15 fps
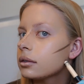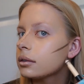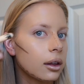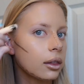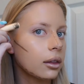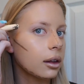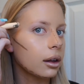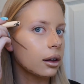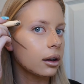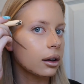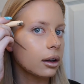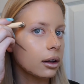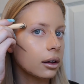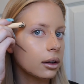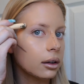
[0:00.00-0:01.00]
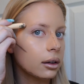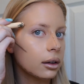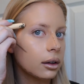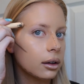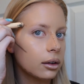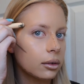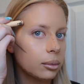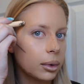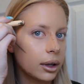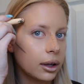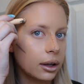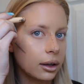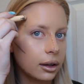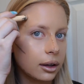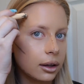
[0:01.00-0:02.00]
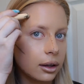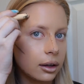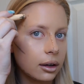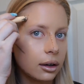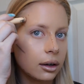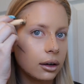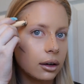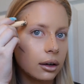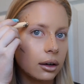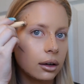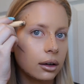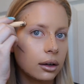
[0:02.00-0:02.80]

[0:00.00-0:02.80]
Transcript: and then a little bit here,